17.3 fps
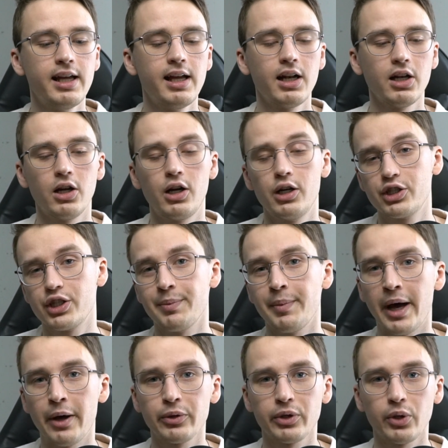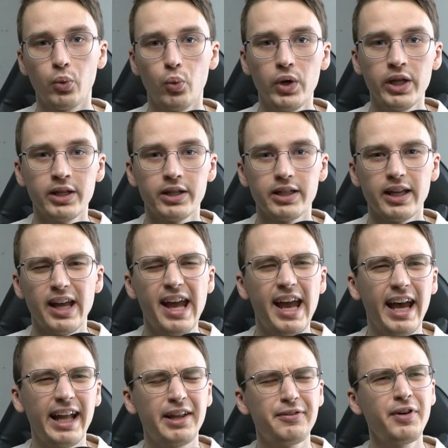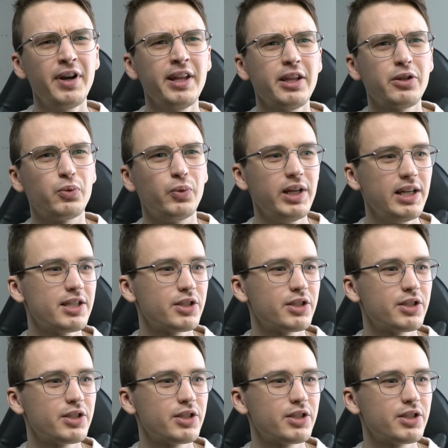large amount of wind, and I find it really